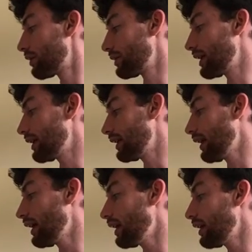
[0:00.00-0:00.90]

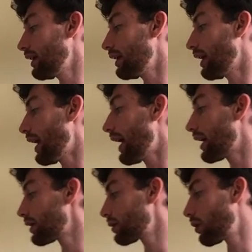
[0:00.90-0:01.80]
3,
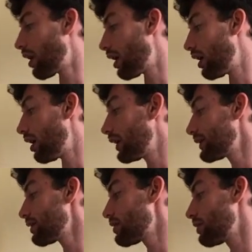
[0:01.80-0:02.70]
and
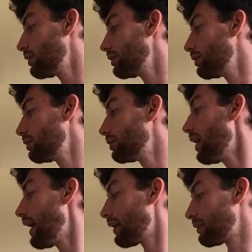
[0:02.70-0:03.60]
1,
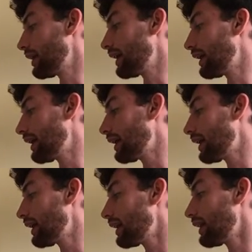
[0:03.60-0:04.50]
2,
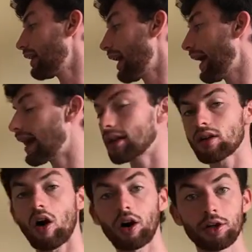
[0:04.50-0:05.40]
3, and
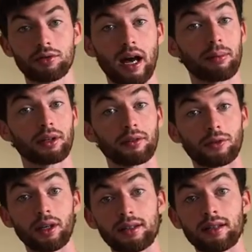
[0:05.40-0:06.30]
are you tapping your
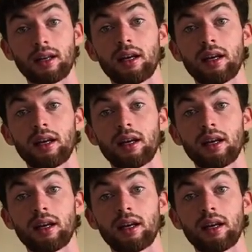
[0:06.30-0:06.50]
foot?